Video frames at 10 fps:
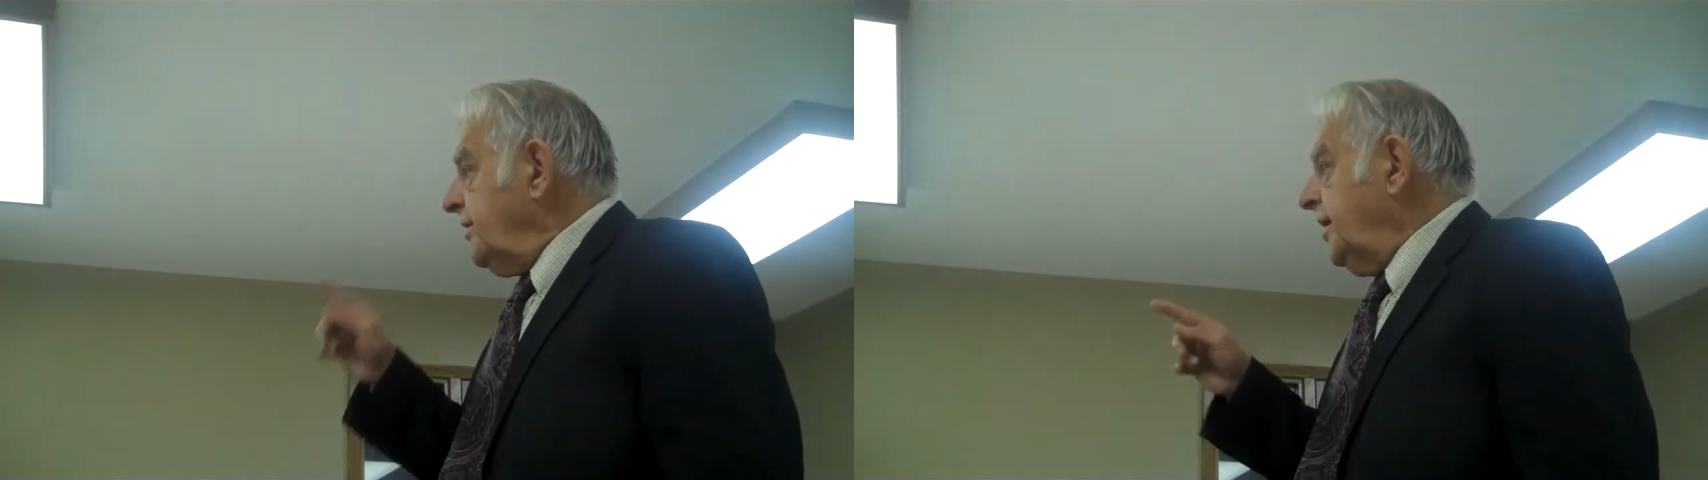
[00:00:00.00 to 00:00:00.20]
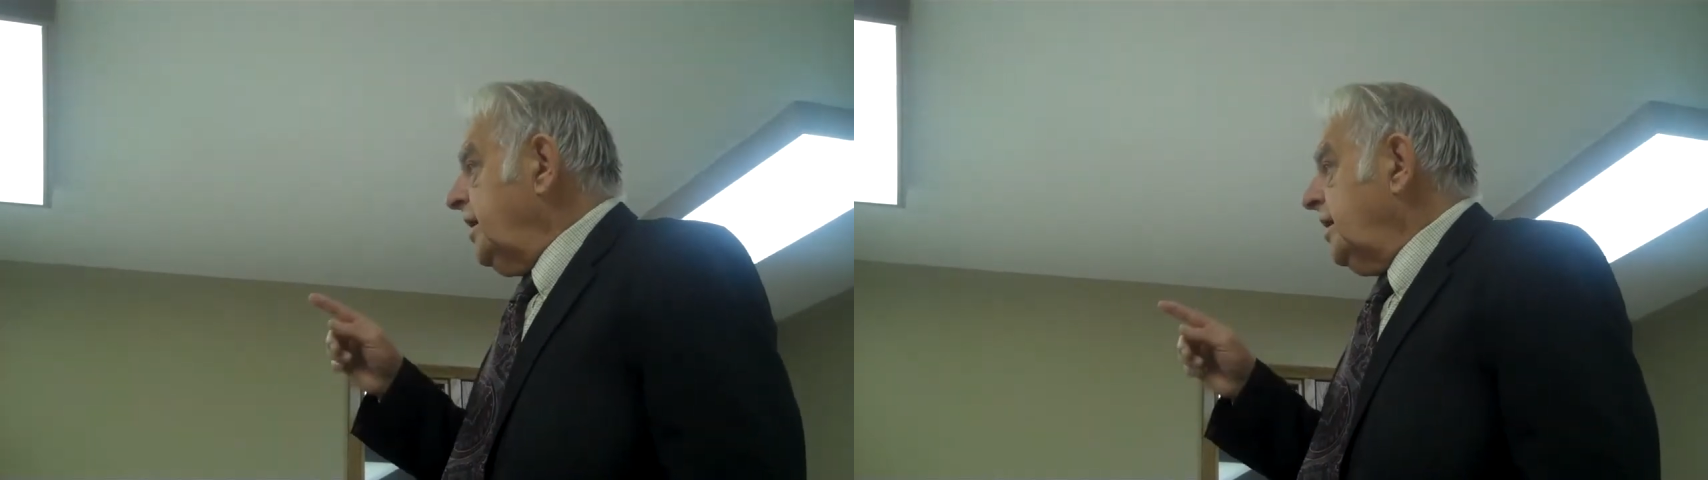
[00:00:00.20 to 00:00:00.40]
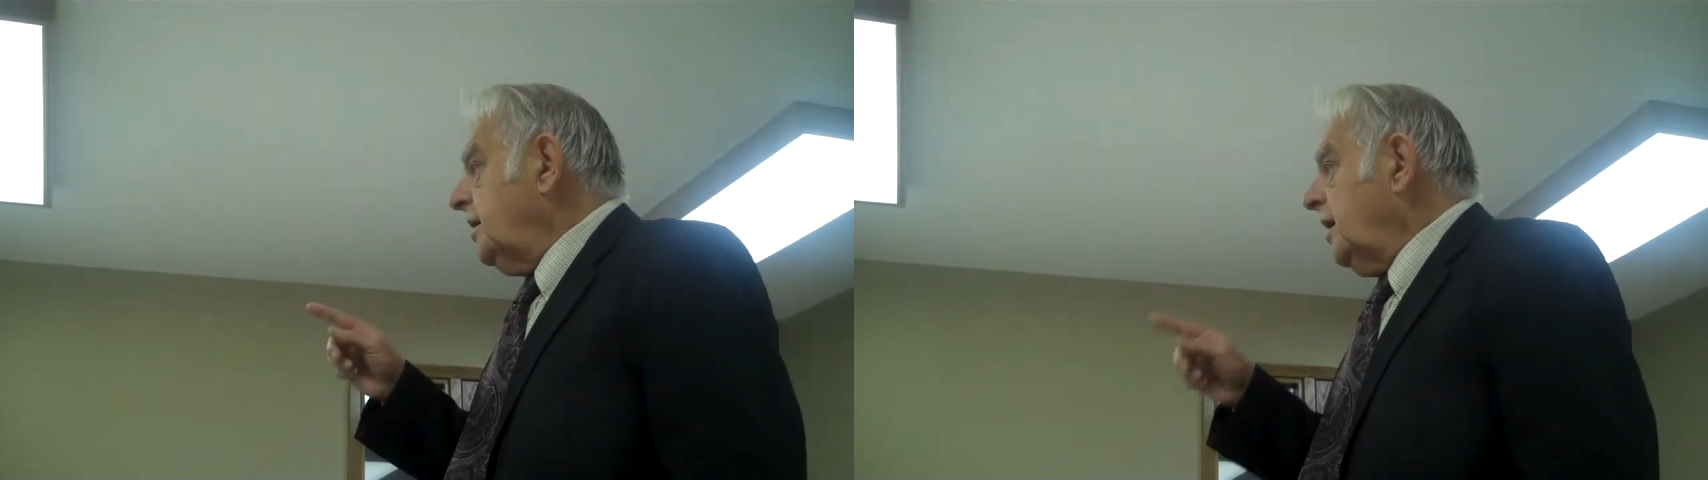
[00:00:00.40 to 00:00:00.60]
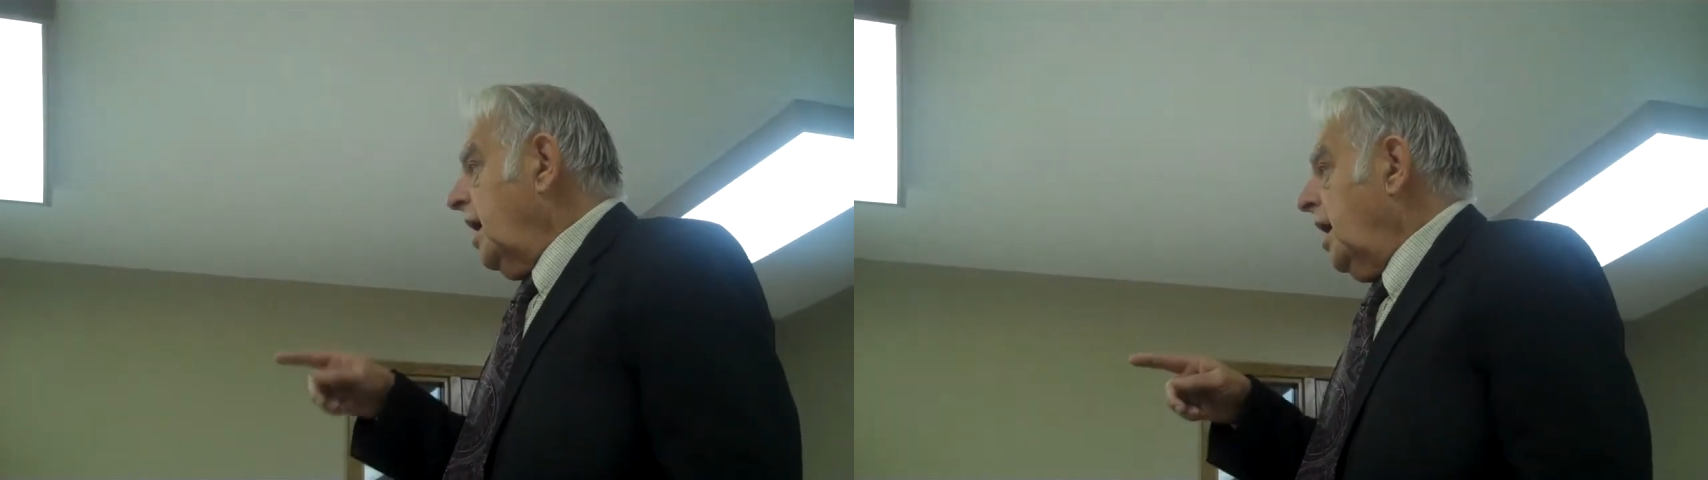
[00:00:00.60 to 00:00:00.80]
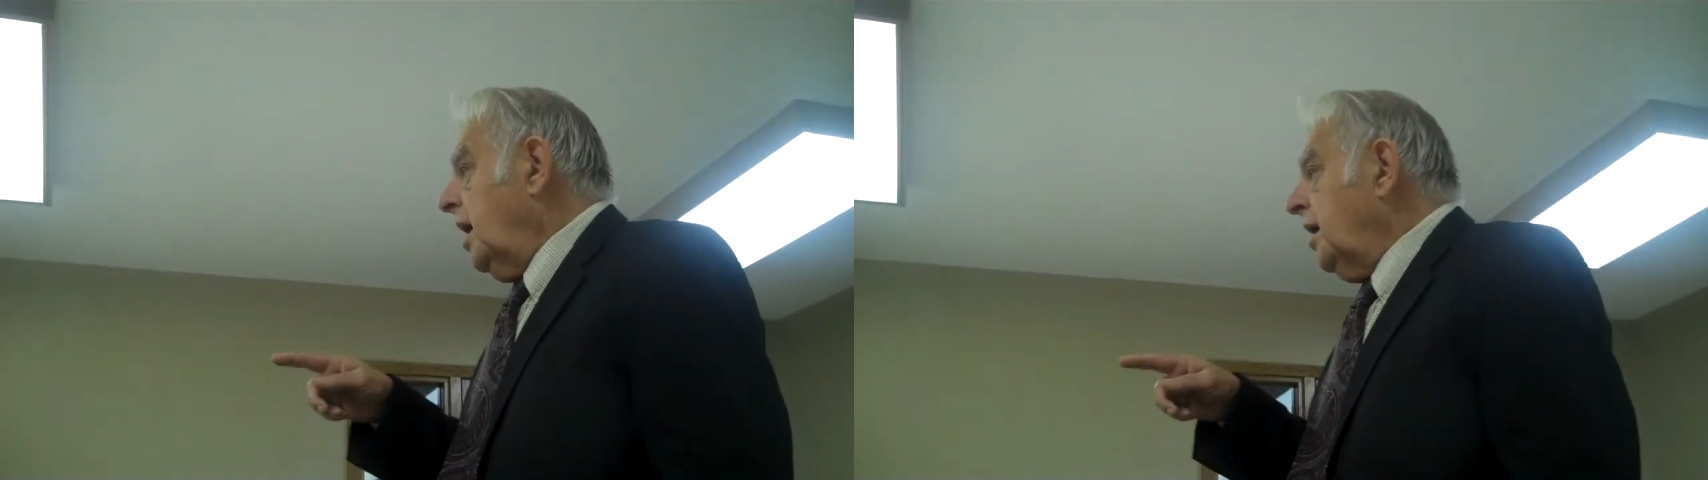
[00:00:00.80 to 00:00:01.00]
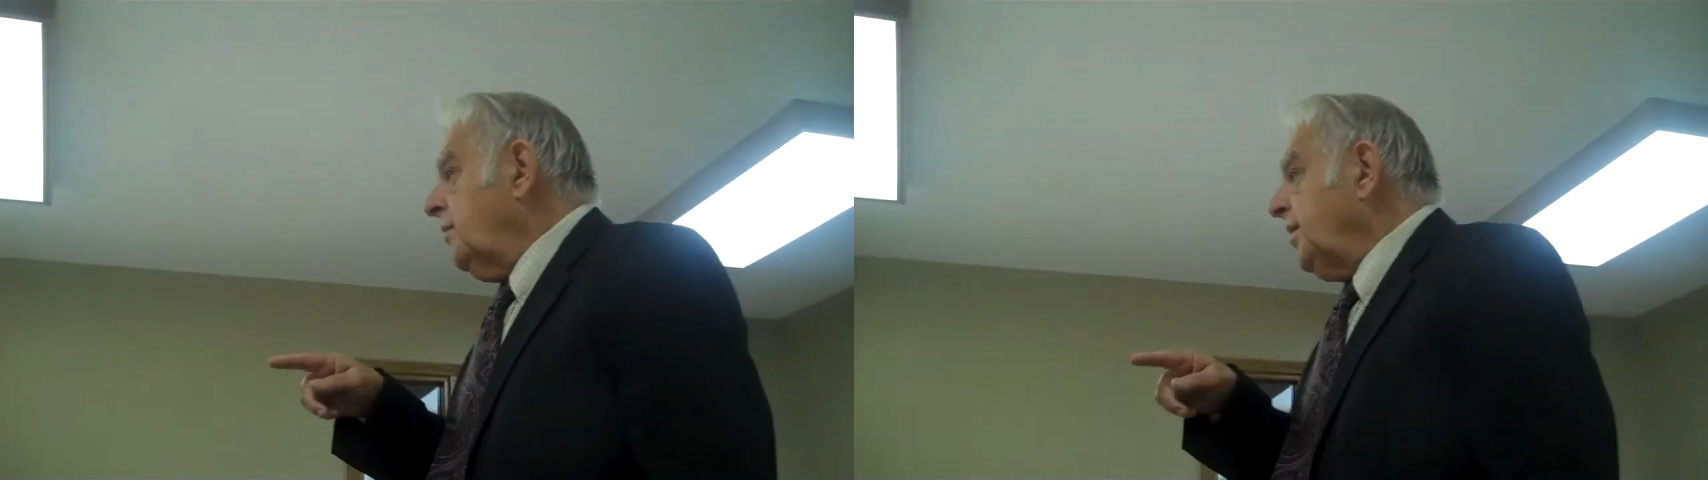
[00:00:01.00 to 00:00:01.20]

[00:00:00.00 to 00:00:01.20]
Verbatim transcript: Then I